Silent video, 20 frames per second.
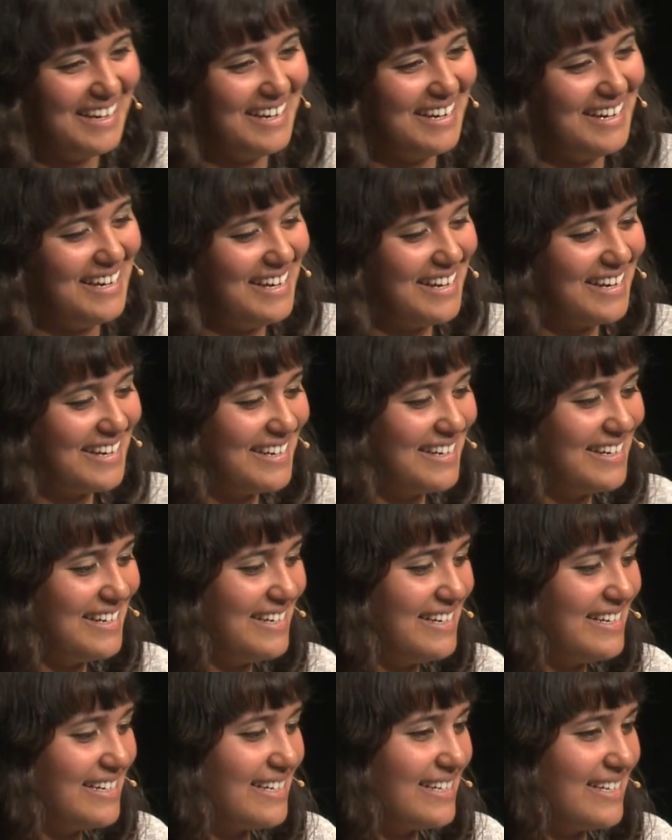
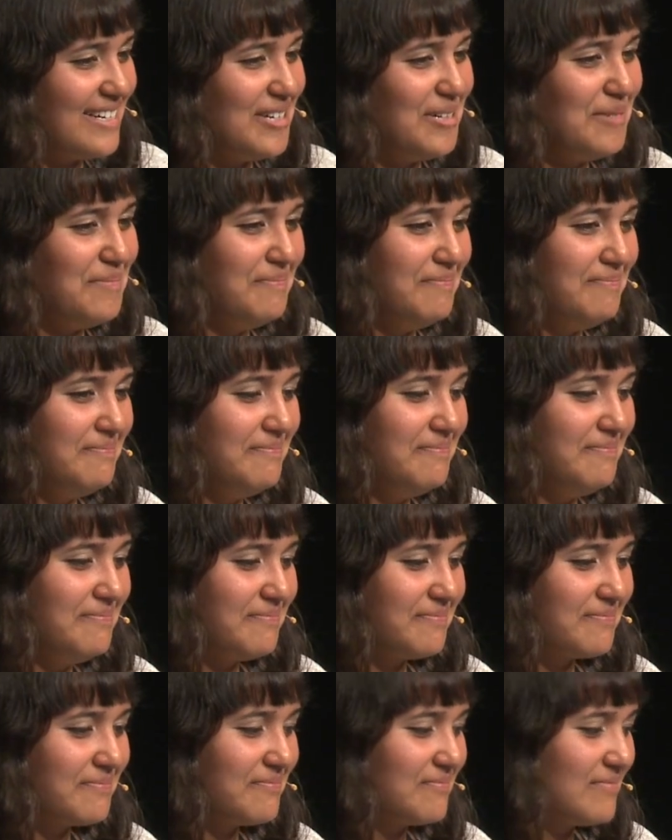And, um,
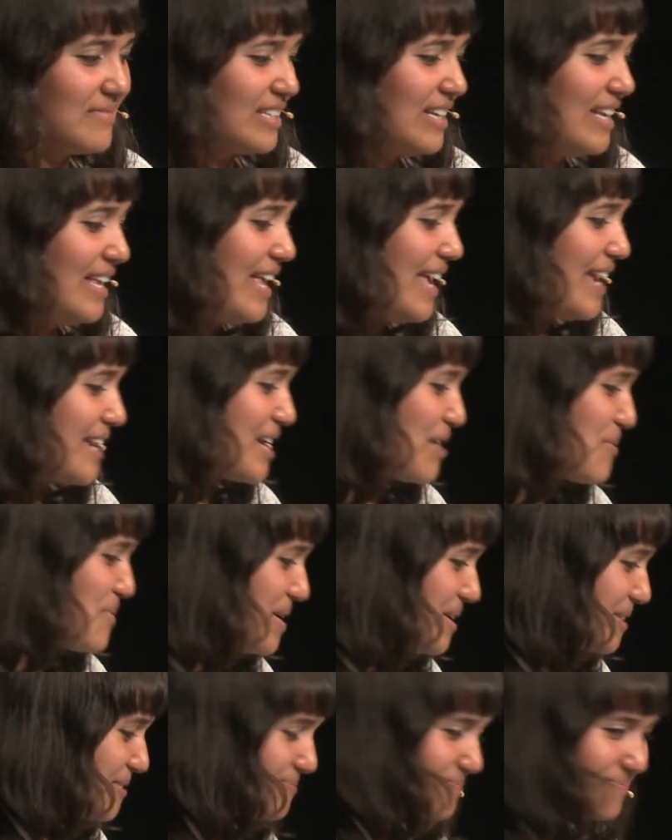yeah,
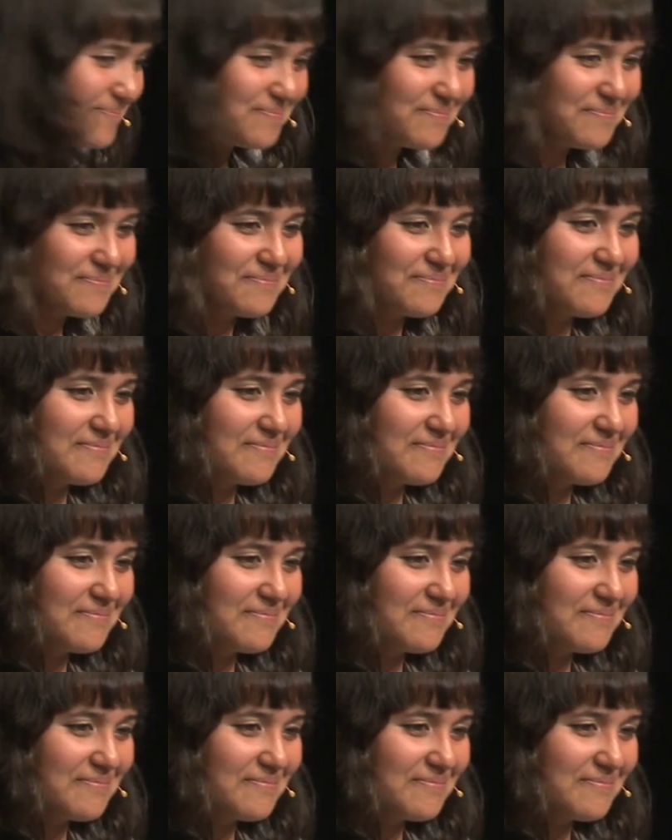well,